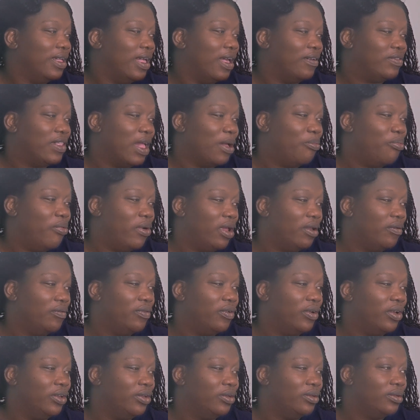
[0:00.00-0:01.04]
I stopped praying
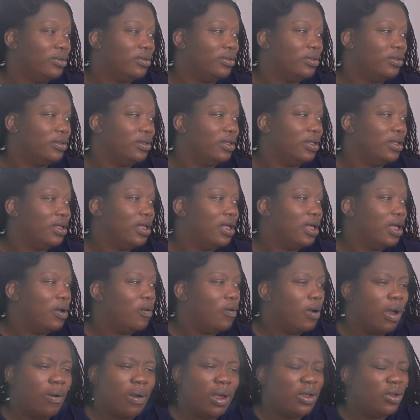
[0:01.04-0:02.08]
for you.
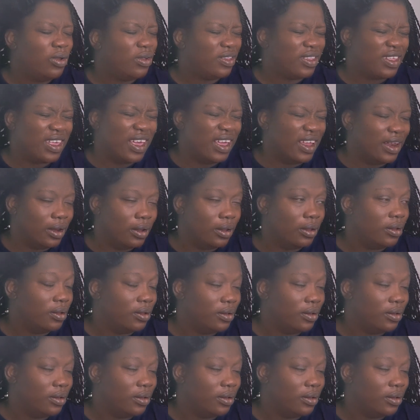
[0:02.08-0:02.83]
Why were you scared?